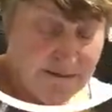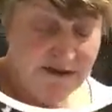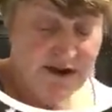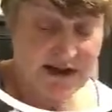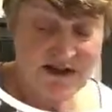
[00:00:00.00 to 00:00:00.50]

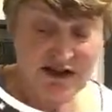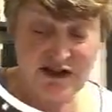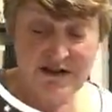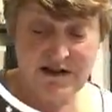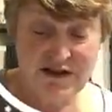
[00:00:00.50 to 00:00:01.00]
So that's
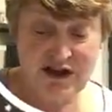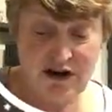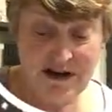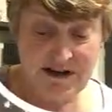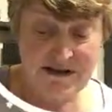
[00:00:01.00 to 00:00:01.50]
the
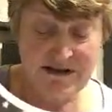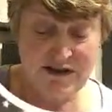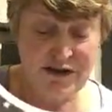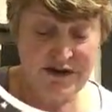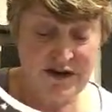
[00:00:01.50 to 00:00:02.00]
side, the
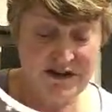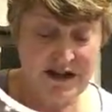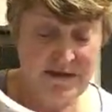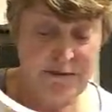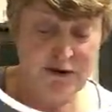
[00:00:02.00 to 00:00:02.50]
2 sides
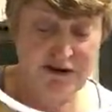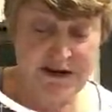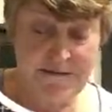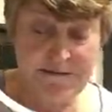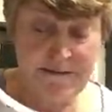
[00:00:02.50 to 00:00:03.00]
and the
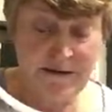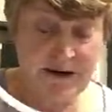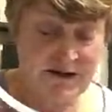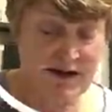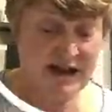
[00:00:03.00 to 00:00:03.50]
bottom.
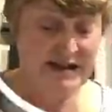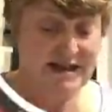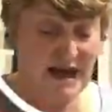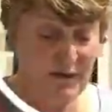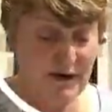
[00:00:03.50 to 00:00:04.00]
So that's
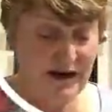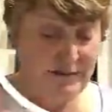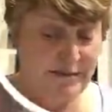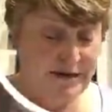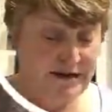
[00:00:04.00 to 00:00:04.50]
that way
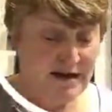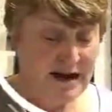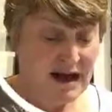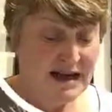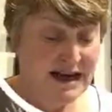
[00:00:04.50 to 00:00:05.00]
up.
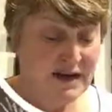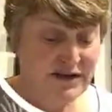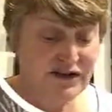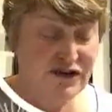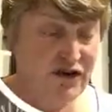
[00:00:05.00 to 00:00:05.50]
And now
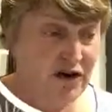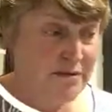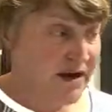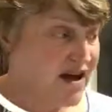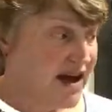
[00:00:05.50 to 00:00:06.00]
the
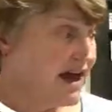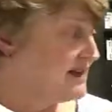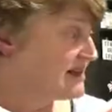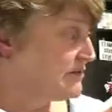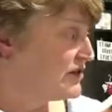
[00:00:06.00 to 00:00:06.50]
top,
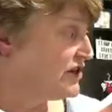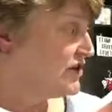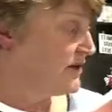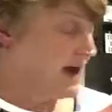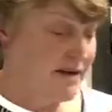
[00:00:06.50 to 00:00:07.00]
it's up to
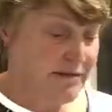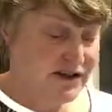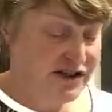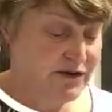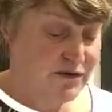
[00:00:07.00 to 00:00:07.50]
you how
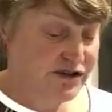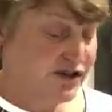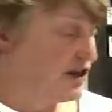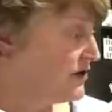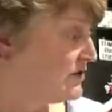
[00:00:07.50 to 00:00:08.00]
much you want
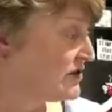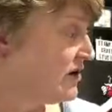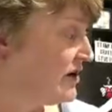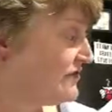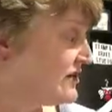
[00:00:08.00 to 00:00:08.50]
to use.
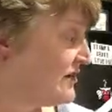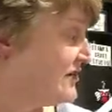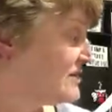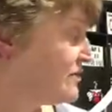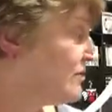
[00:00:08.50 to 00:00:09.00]
I've done this